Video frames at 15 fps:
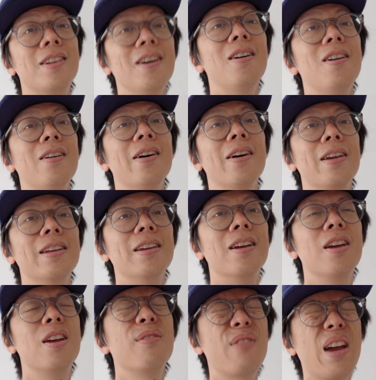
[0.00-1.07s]
K A
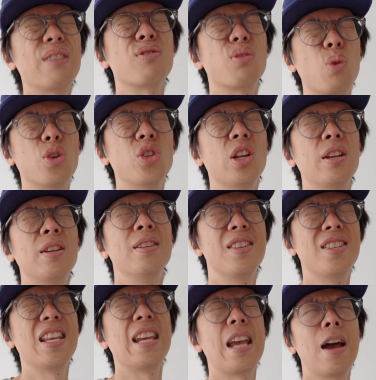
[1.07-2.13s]
I. Thanks for watching.
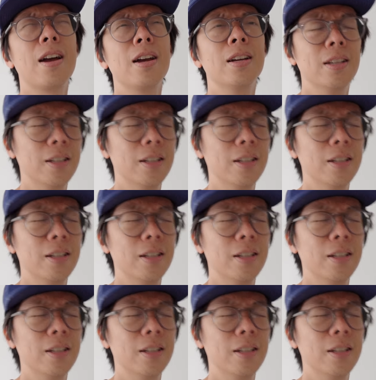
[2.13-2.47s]
See ya.